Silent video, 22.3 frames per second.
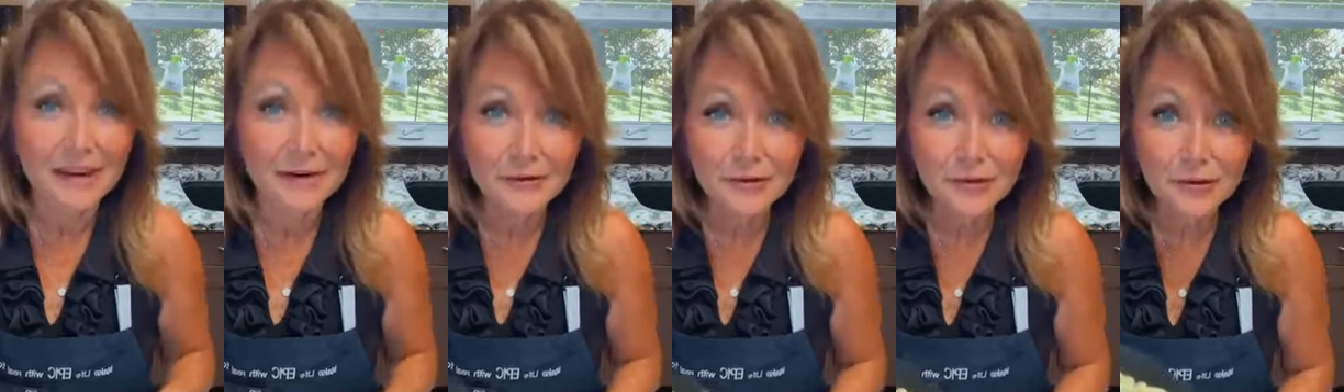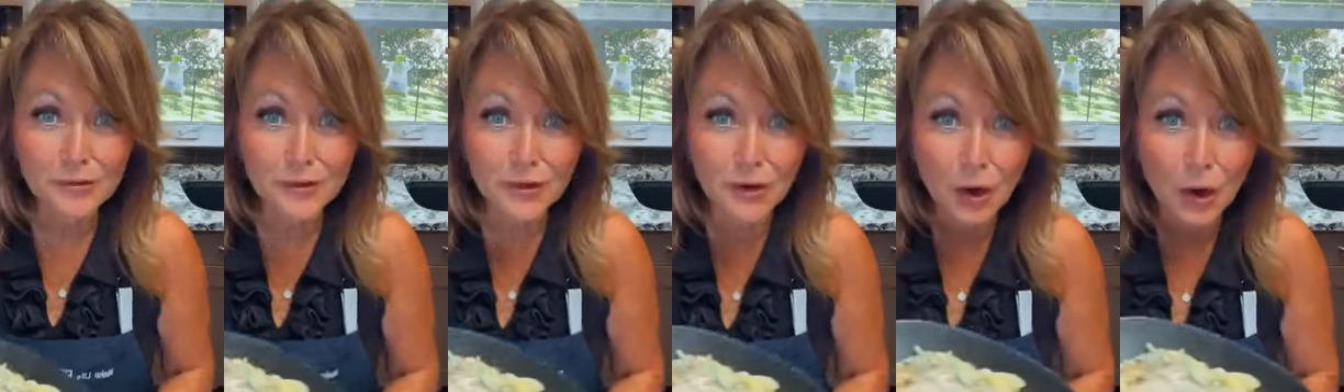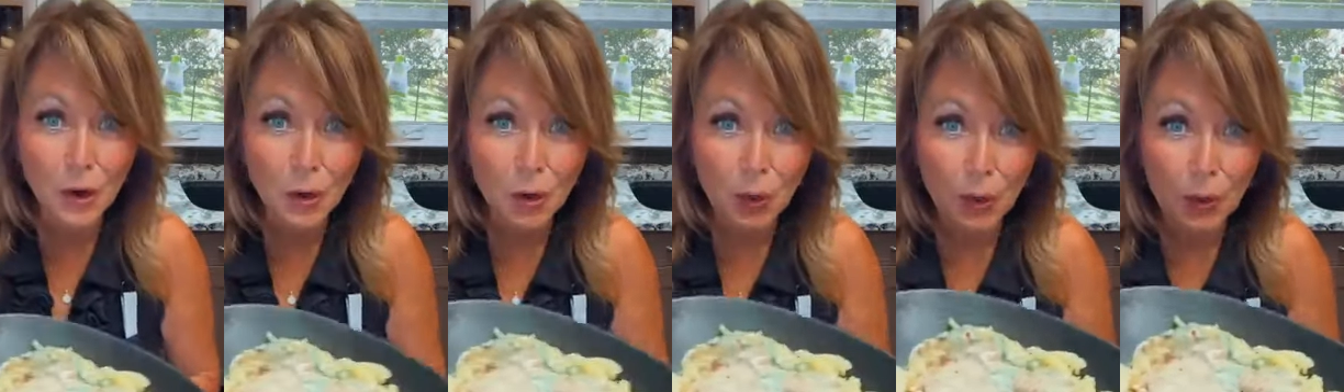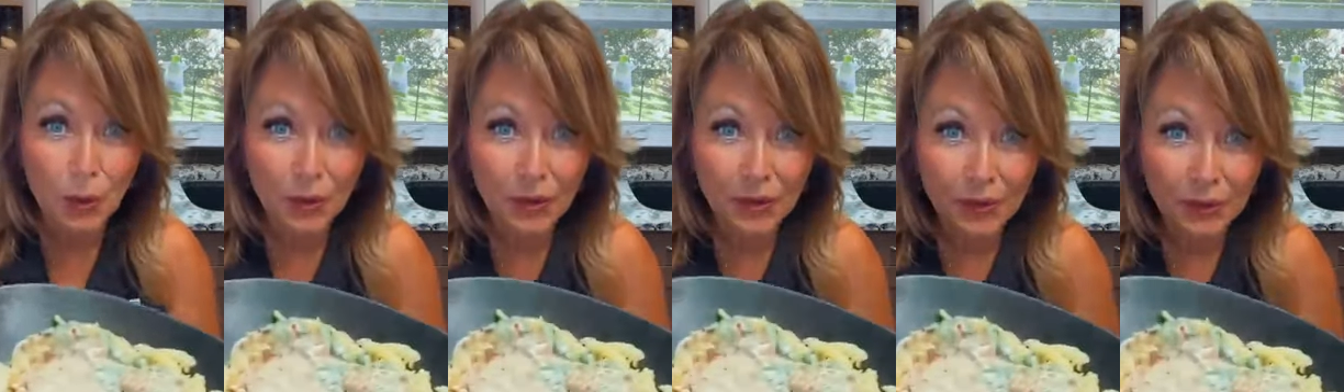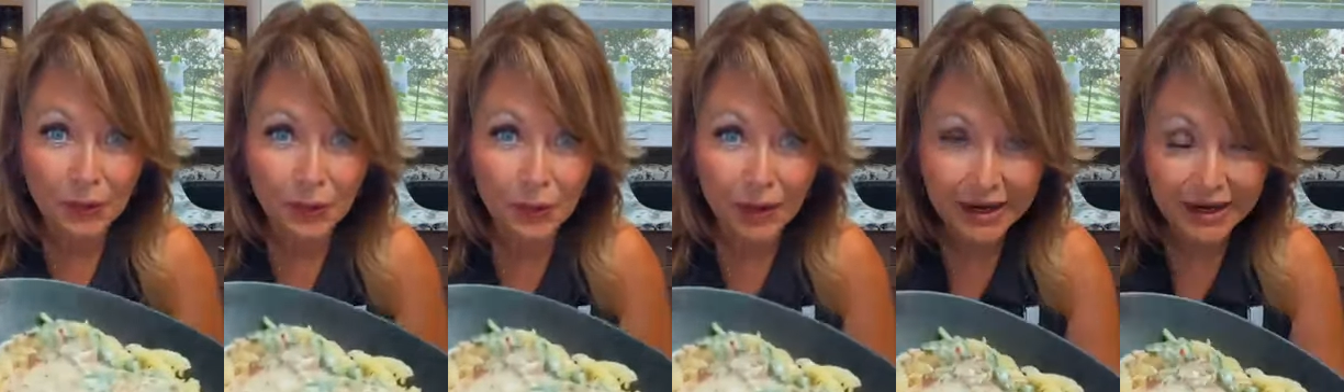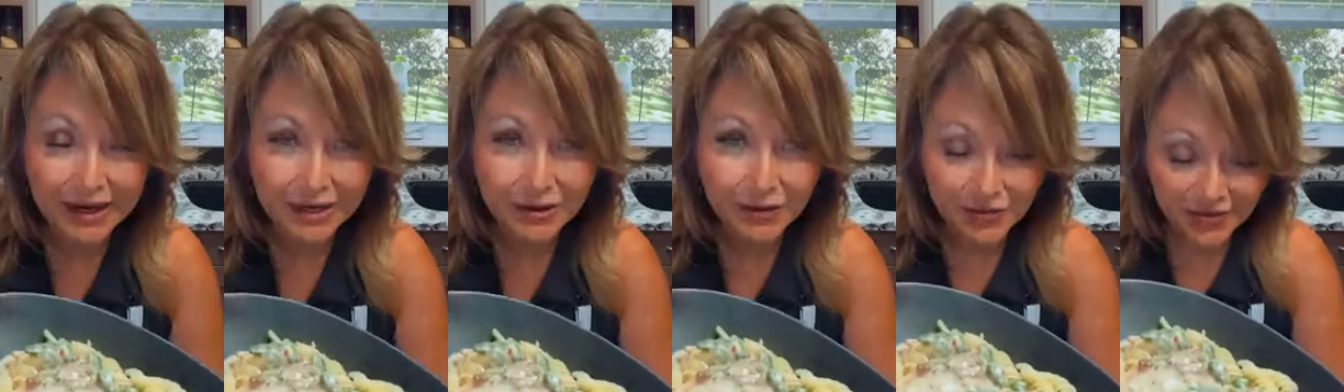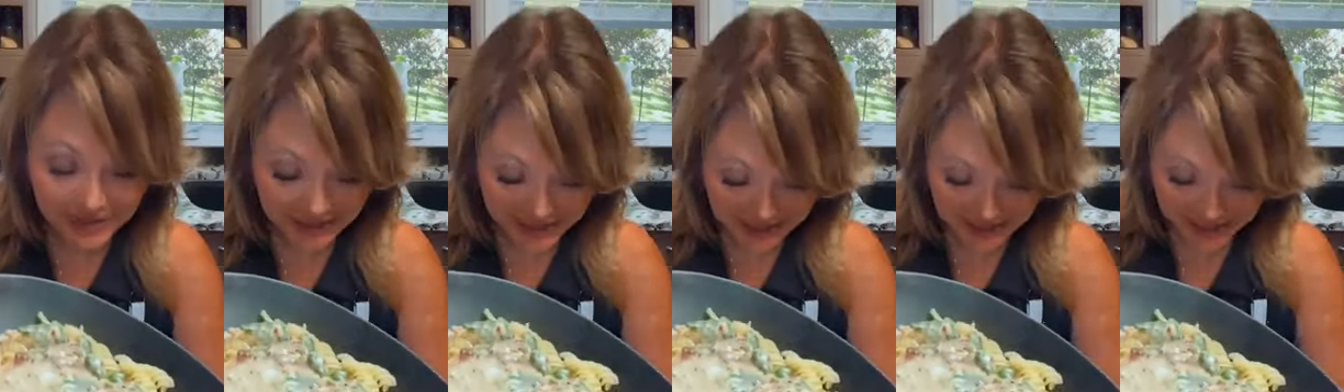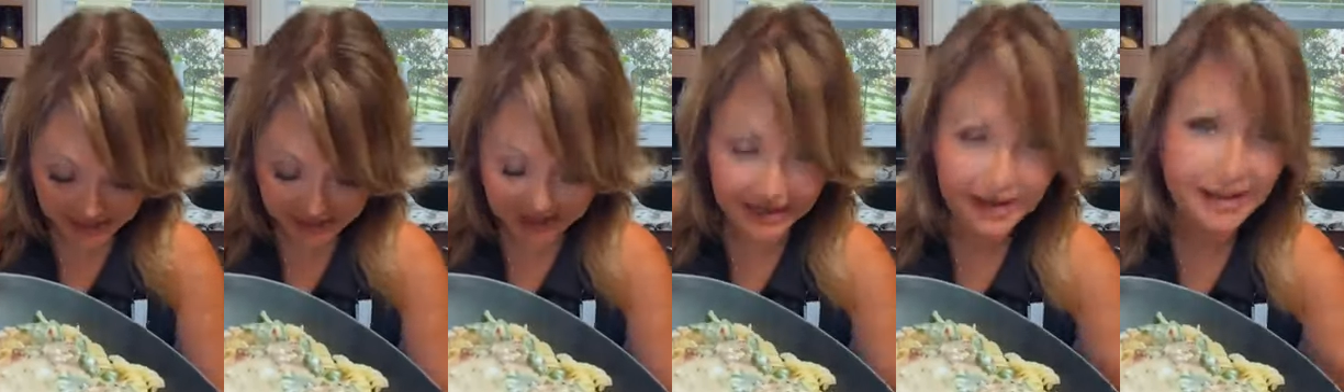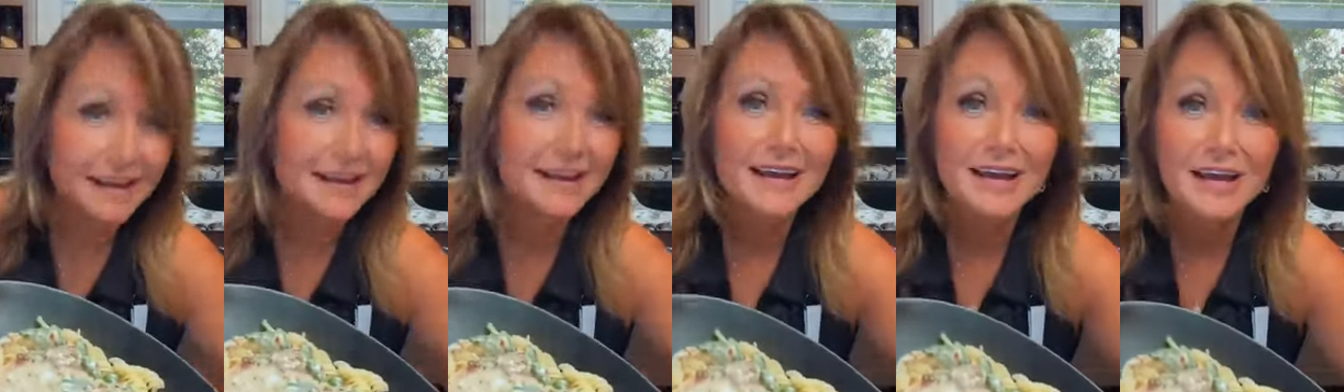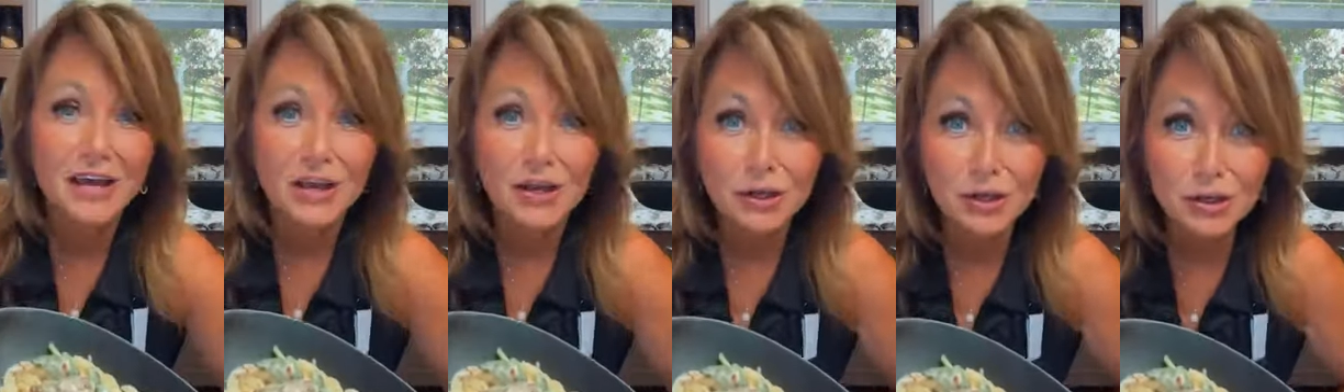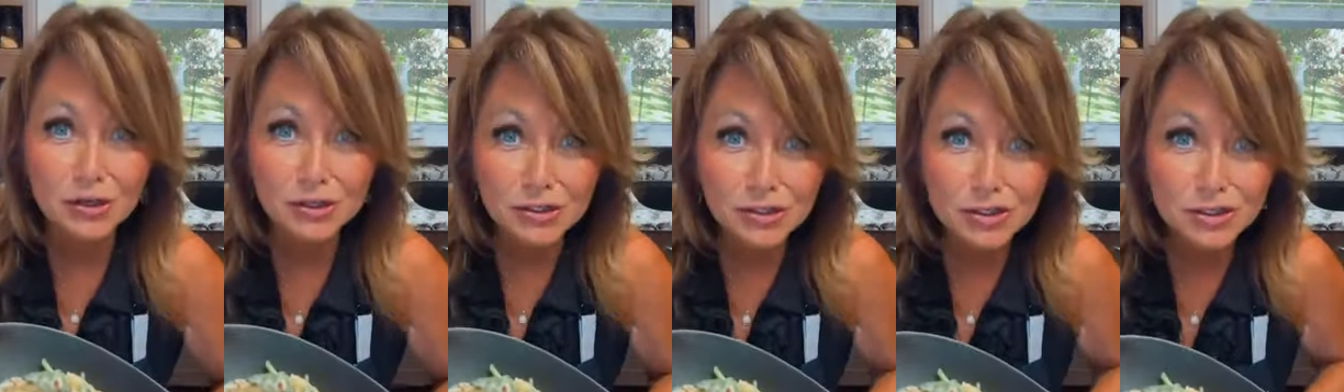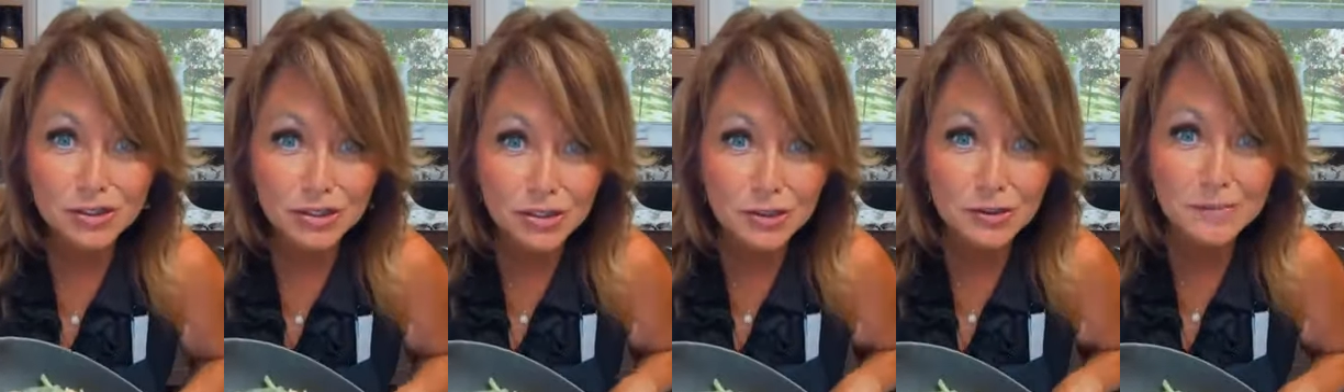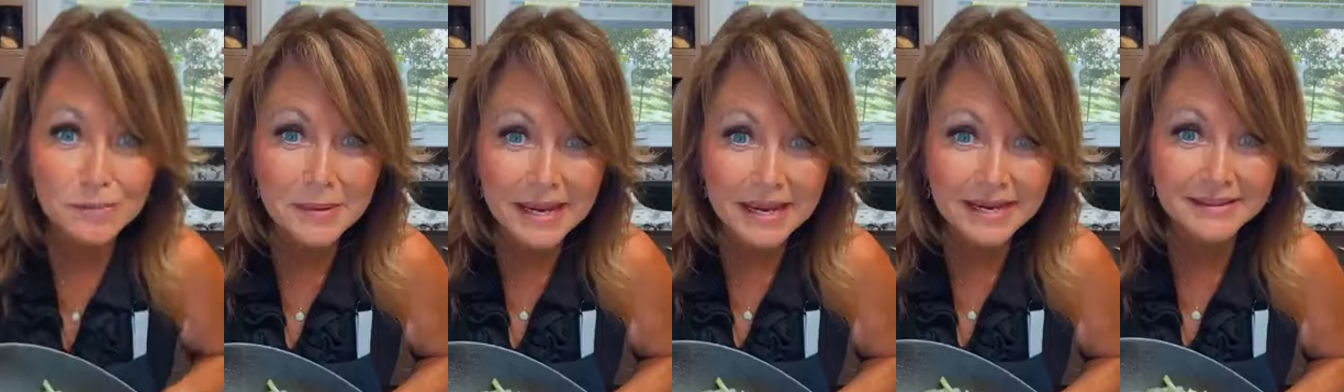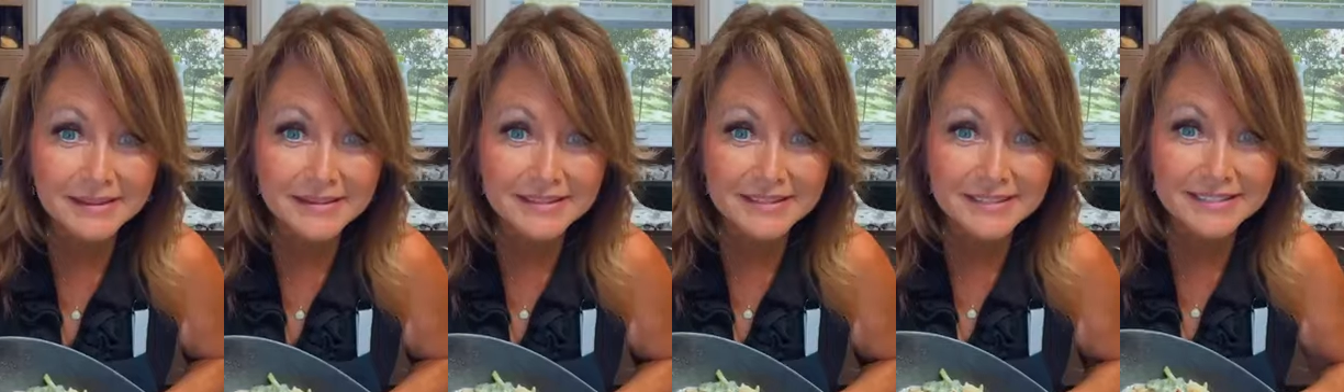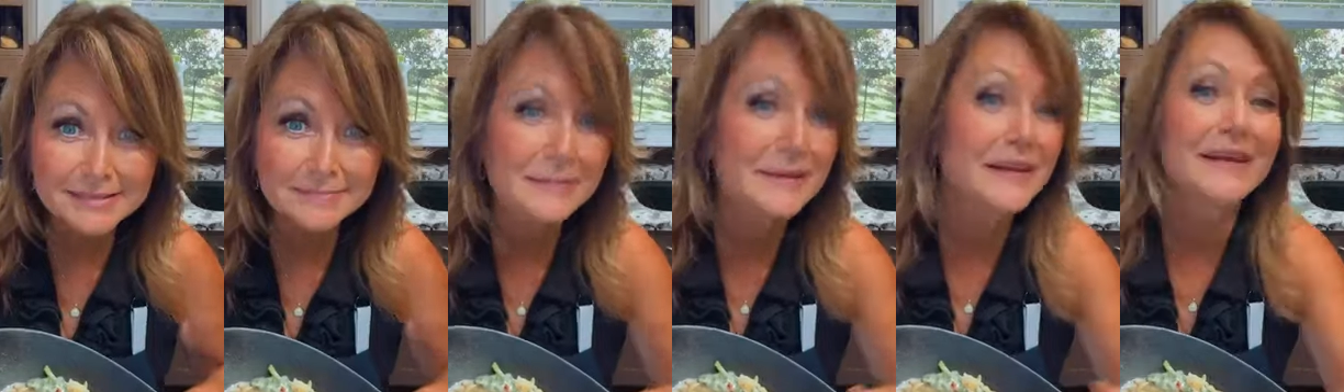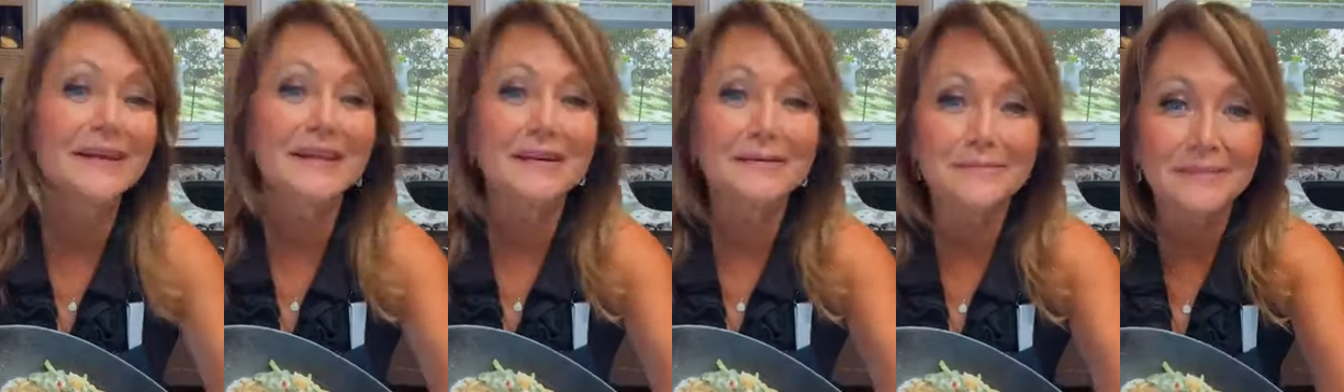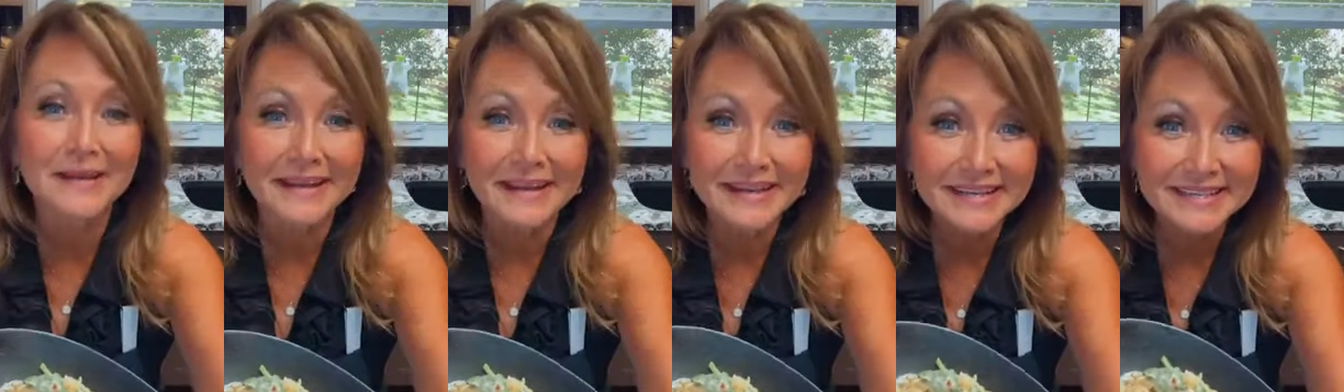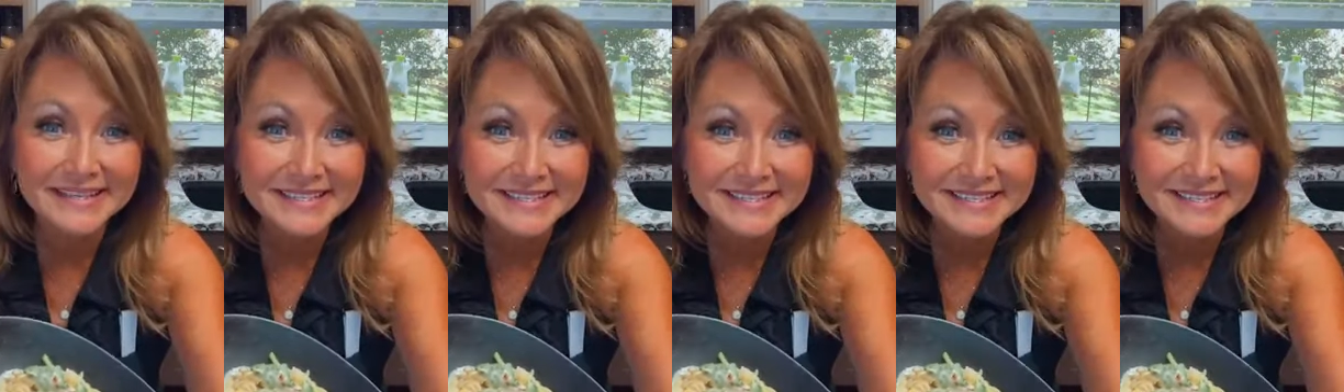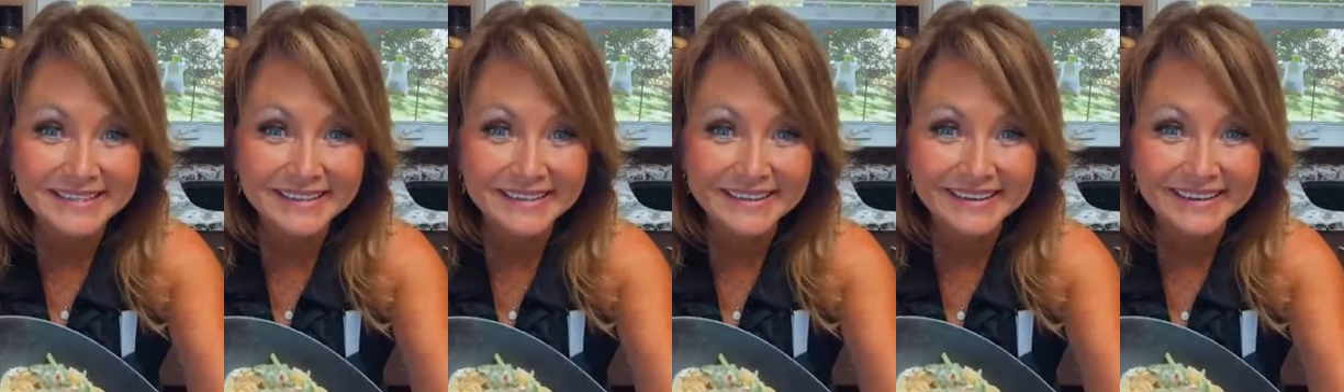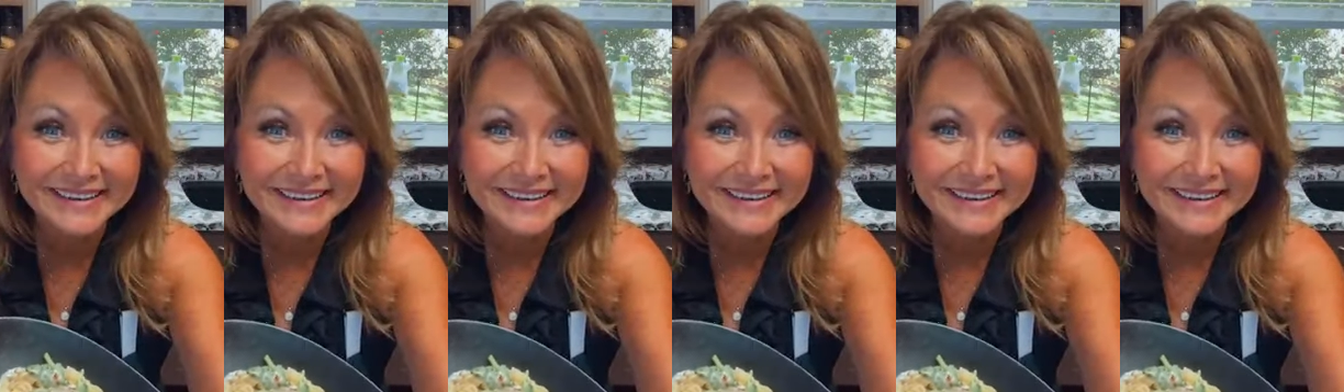There you go. What do you think? Could you make this meal in minutes?